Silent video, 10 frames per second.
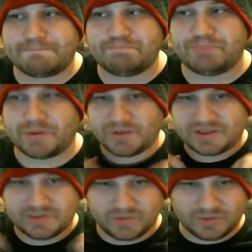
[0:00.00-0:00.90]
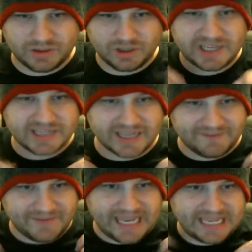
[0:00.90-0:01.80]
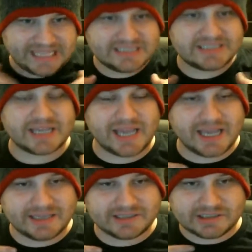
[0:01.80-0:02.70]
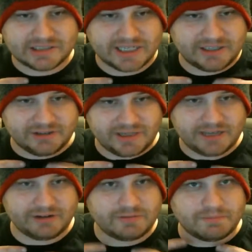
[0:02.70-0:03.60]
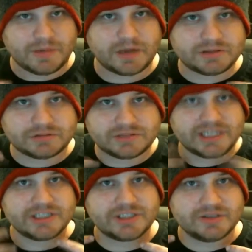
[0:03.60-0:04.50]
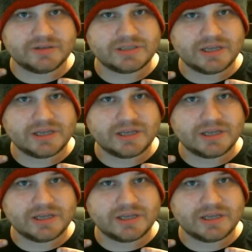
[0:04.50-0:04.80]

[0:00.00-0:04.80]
but with looking like veins and like your inner muscle tissues,